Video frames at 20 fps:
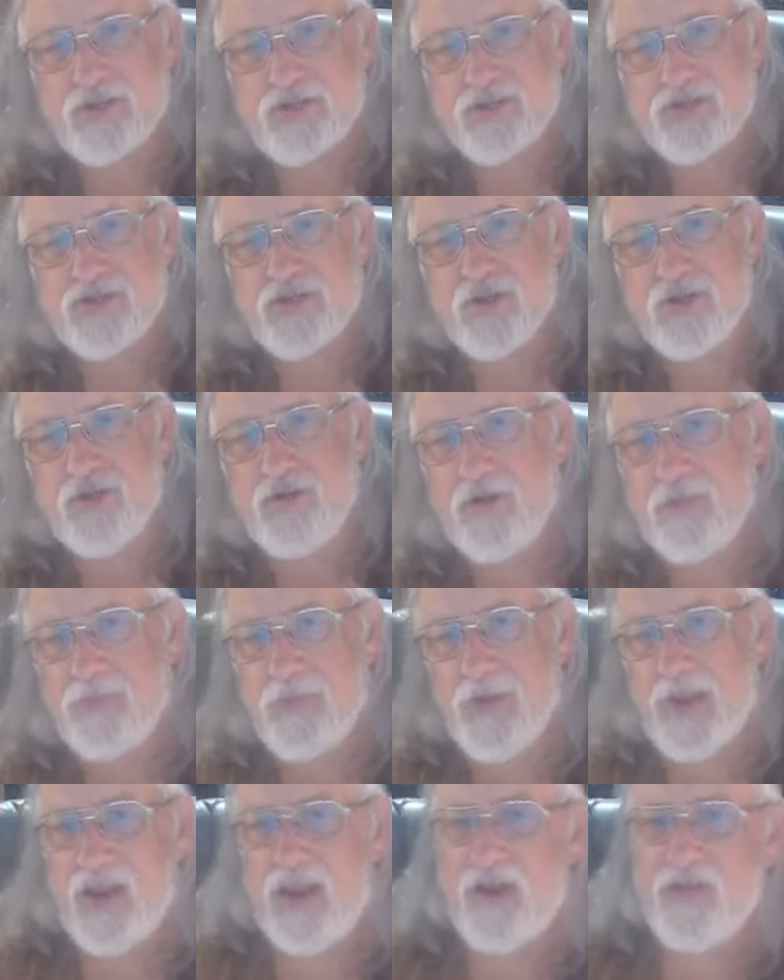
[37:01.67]
external
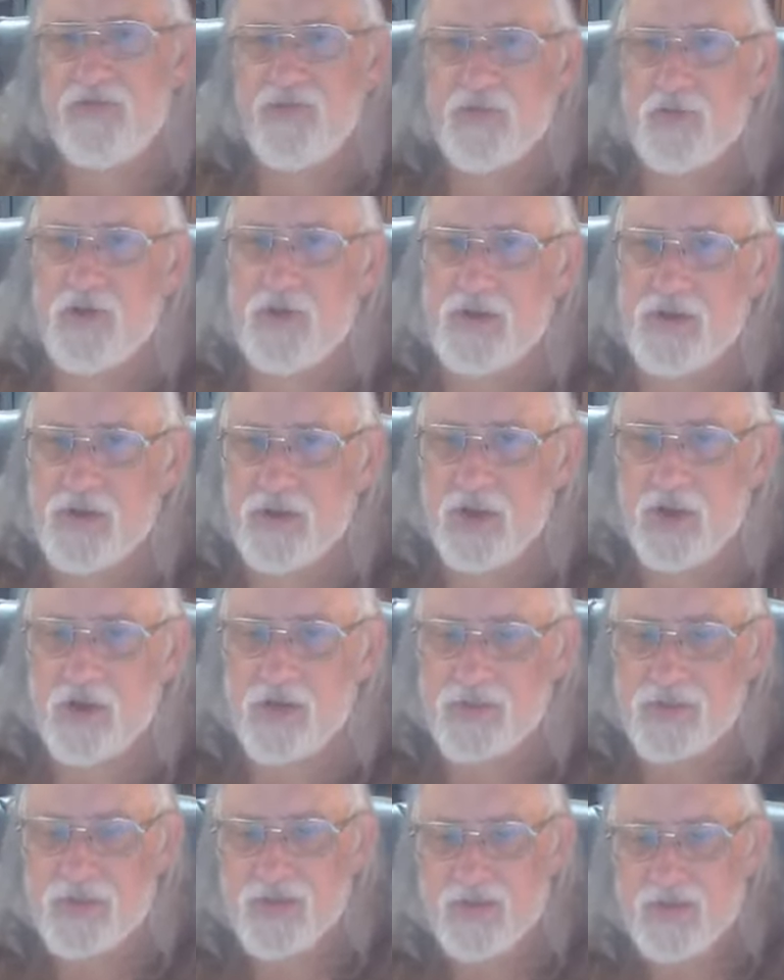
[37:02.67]
behavior on the
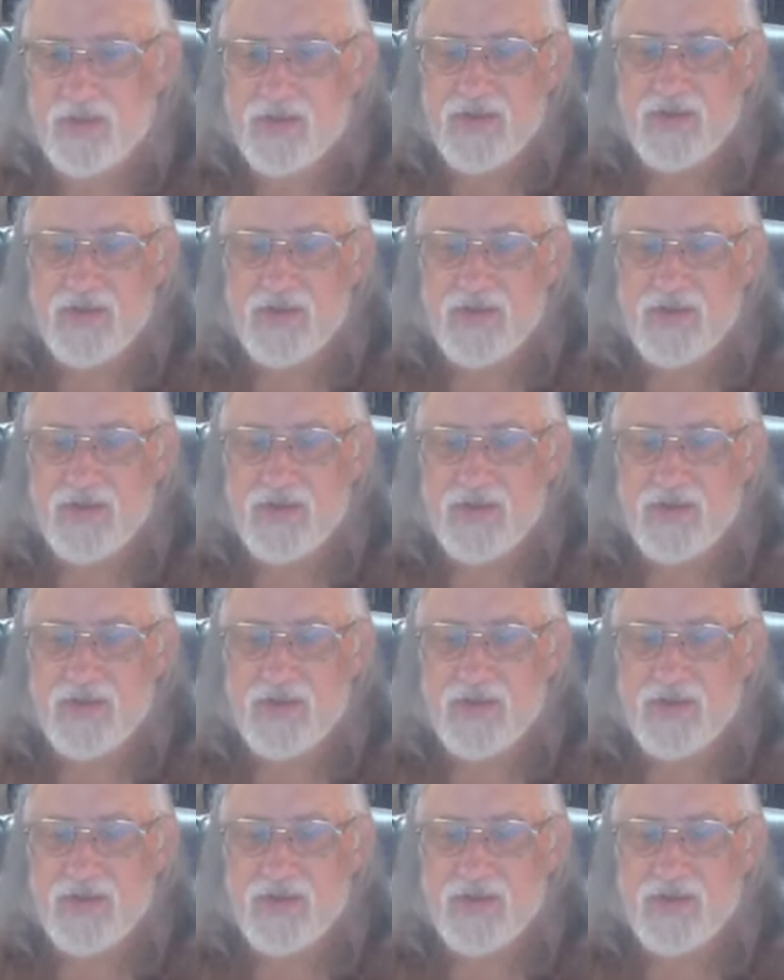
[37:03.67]
earth.